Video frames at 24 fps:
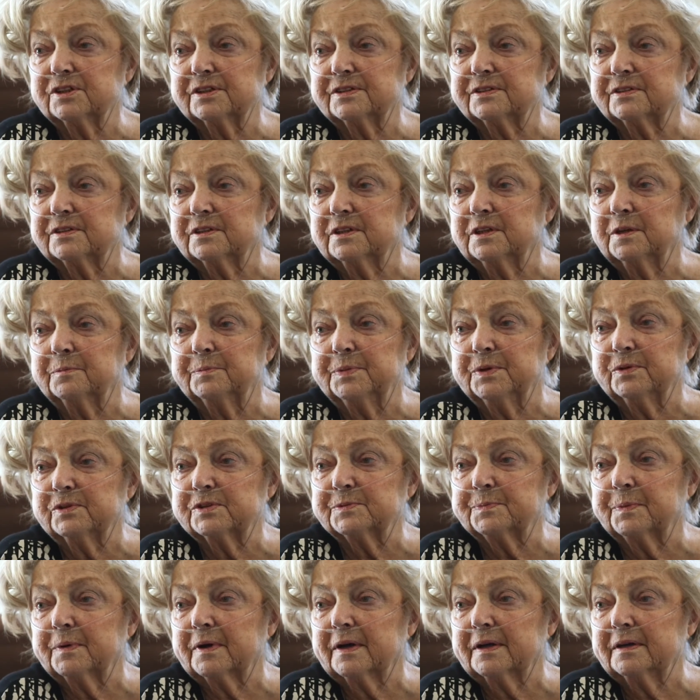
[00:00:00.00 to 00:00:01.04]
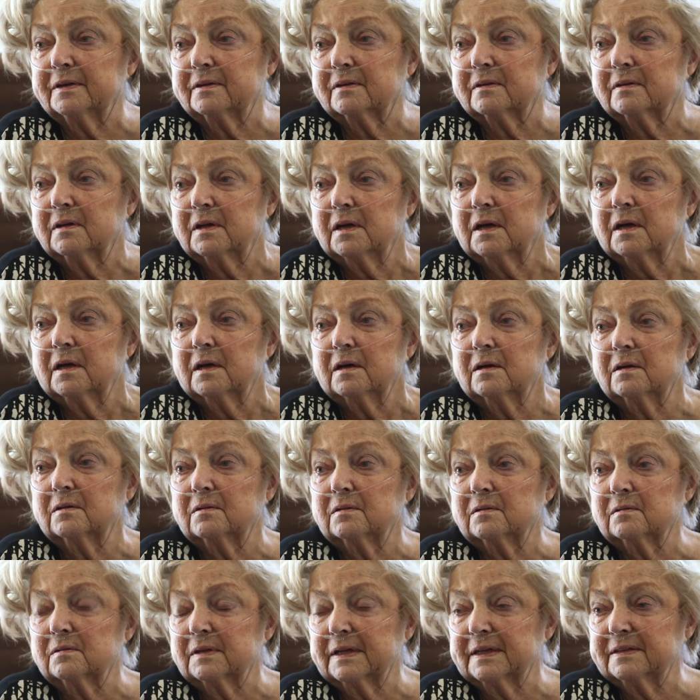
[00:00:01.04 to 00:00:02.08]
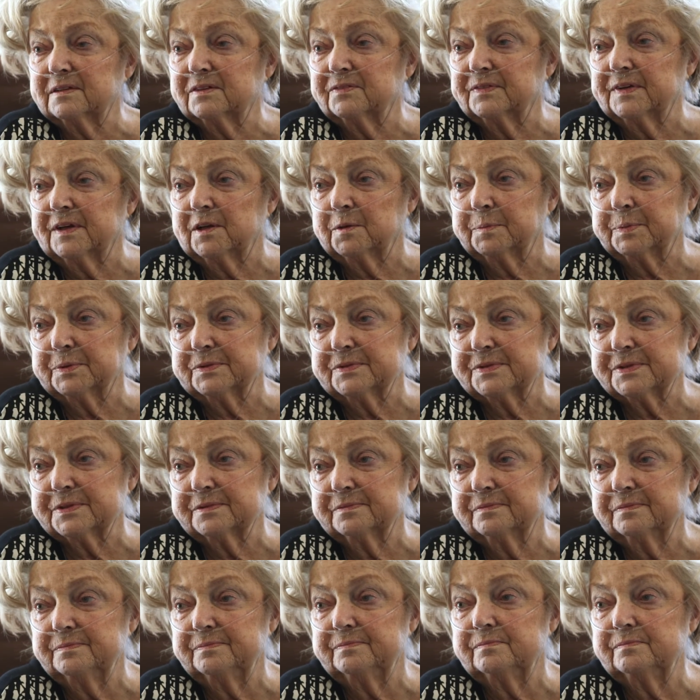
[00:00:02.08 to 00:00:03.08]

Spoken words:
just the abuse by land developers.